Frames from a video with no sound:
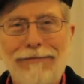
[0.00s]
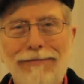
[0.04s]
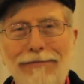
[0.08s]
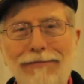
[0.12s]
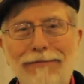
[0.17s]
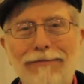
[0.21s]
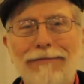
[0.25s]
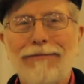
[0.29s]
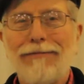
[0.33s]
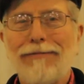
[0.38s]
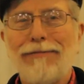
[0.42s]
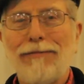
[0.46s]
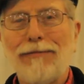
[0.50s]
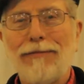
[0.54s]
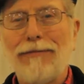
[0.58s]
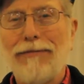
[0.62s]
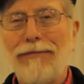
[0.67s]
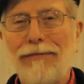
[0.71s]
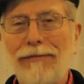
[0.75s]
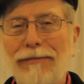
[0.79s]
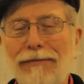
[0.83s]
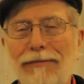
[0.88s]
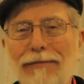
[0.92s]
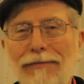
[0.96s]

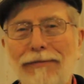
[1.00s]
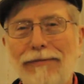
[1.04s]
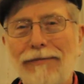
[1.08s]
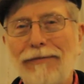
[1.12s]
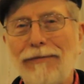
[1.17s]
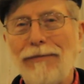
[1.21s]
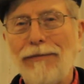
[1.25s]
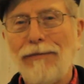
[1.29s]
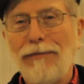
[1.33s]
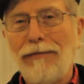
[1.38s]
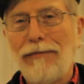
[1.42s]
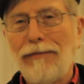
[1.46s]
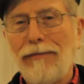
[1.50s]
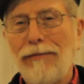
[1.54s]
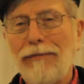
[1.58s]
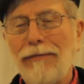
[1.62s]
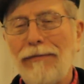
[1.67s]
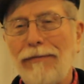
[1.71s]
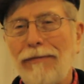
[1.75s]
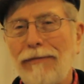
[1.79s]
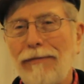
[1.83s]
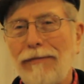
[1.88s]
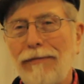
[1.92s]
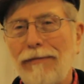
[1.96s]

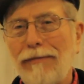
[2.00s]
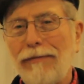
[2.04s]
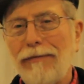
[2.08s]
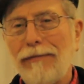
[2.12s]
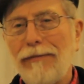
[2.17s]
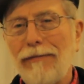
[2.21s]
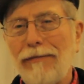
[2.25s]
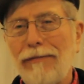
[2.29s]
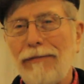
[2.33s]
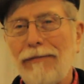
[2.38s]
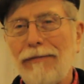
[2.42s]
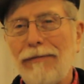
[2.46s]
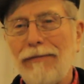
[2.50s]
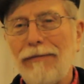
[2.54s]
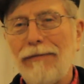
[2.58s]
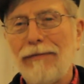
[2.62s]
[no speech]